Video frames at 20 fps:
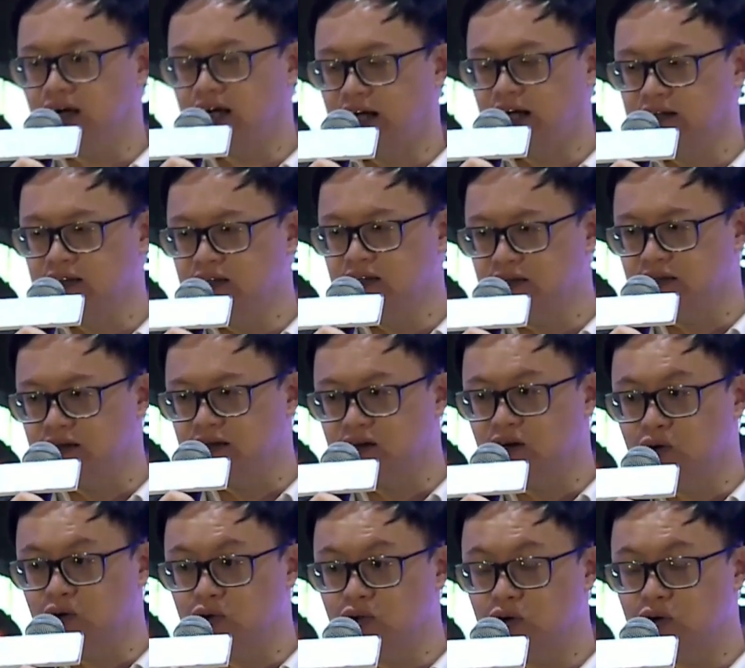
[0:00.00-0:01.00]
I hope
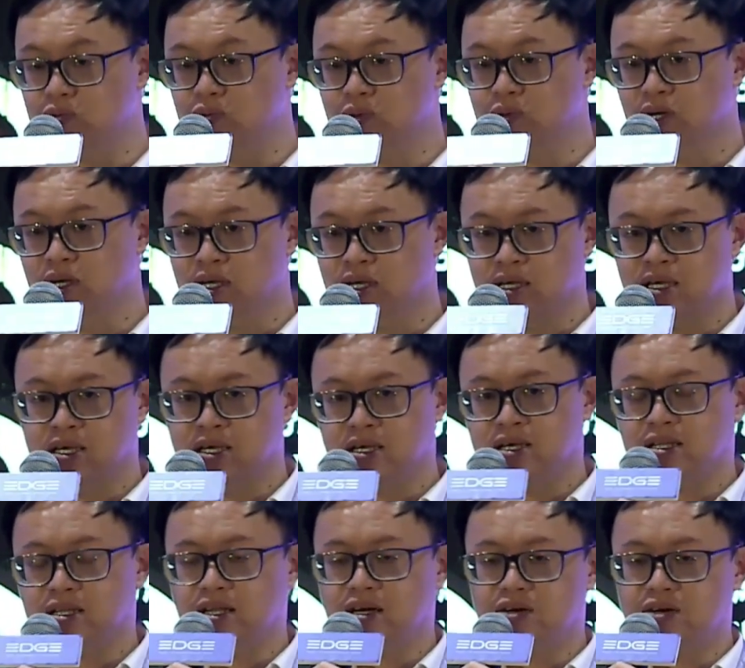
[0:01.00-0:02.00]
that the
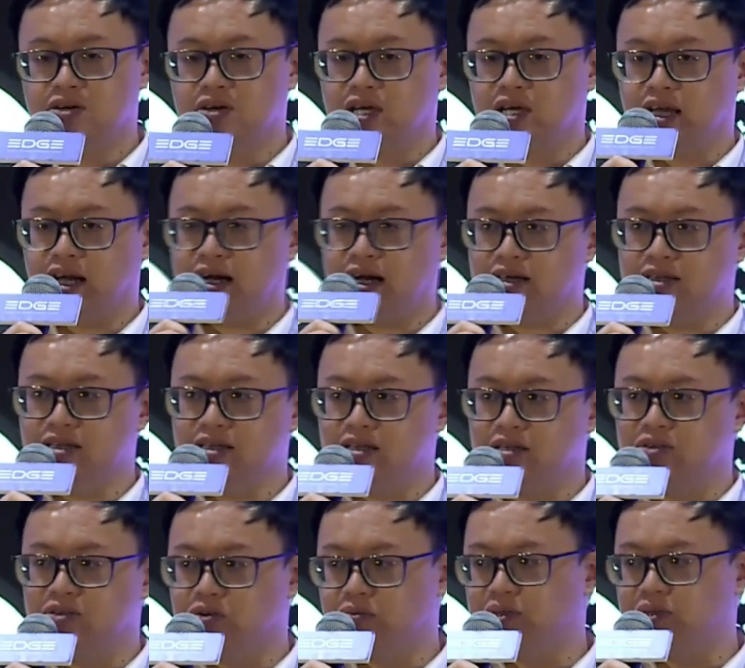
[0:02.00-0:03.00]
regulatory body
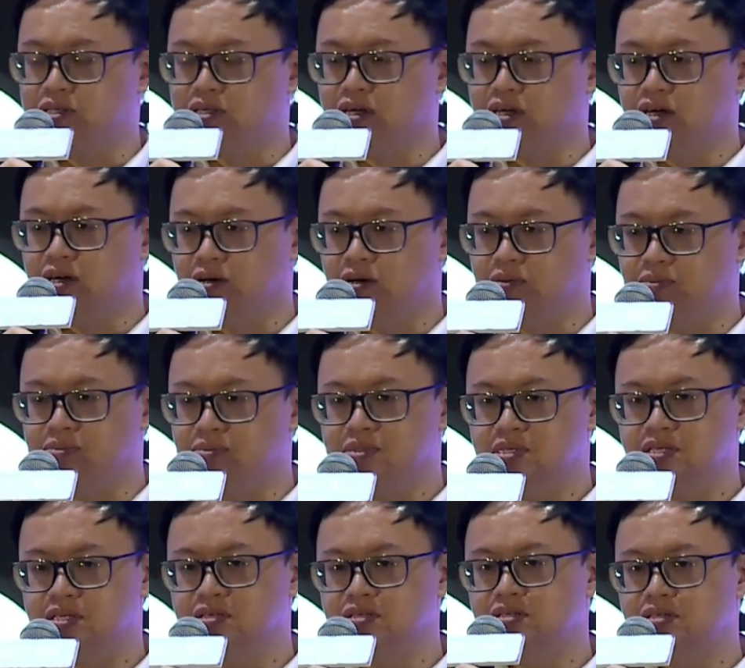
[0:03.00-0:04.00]
can enhance
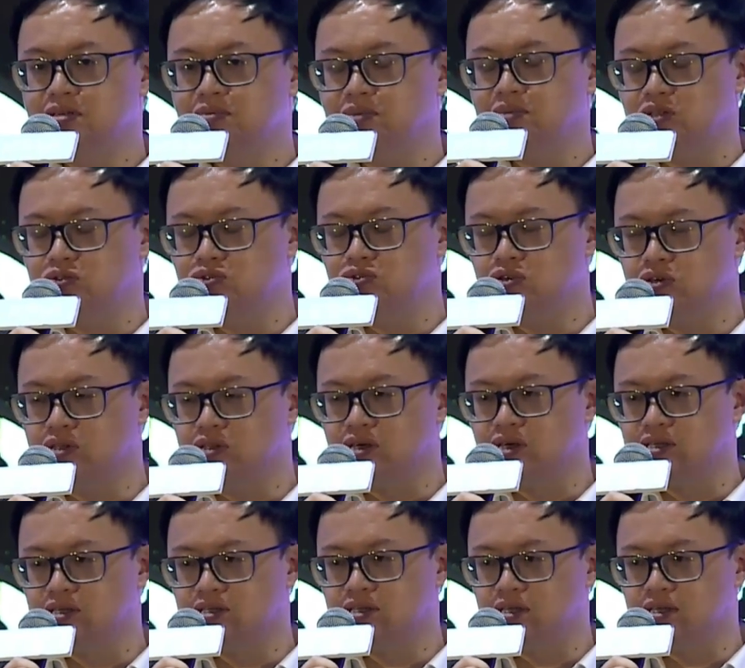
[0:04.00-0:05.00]
communication with the
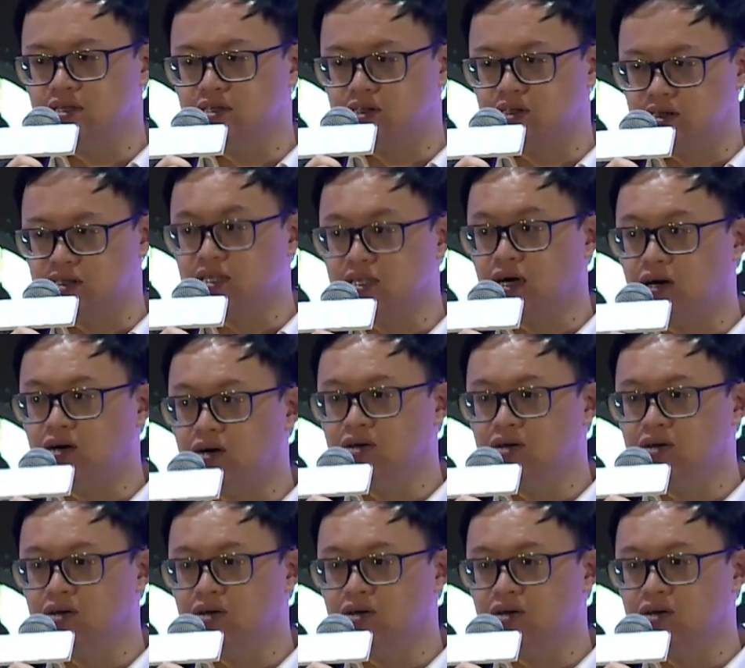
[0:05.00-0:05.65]
industry